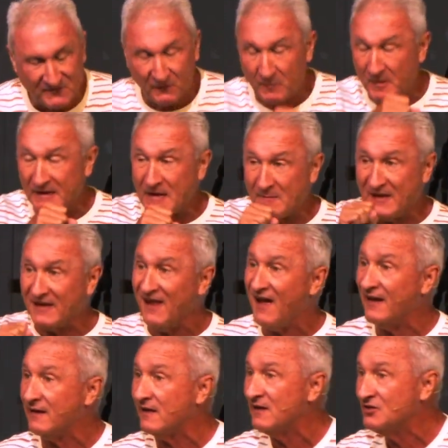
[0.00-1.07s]
from becoming
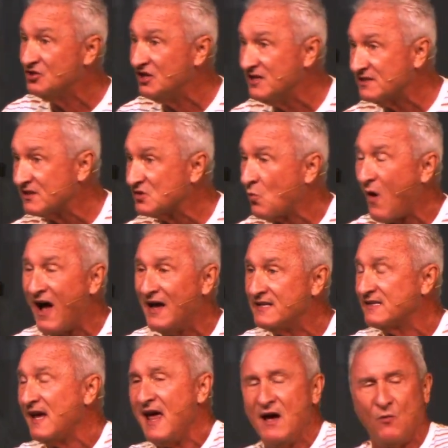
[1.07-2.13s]
like Jesus. Why is
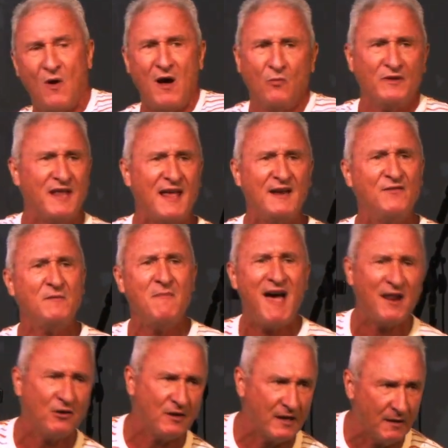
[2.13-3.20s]
that? Why would that even
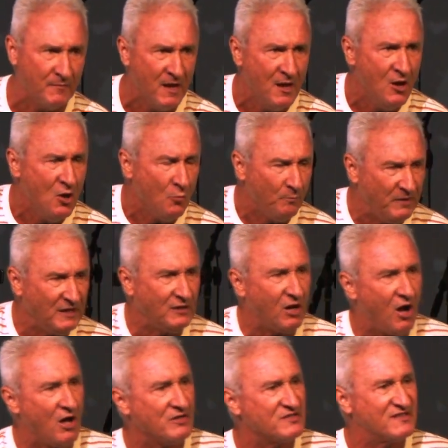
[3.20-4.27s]
matter to him?
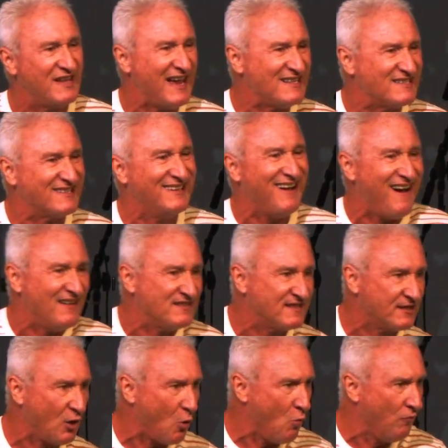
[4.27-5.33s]
Because that's God's
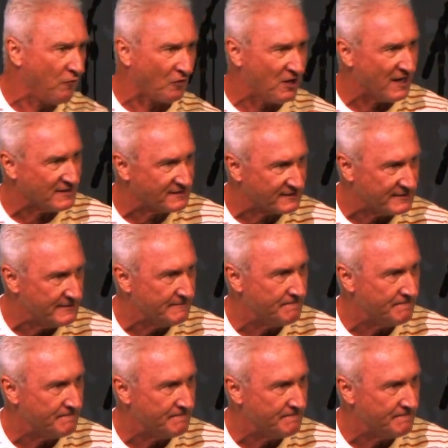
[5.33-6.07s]
goal for us,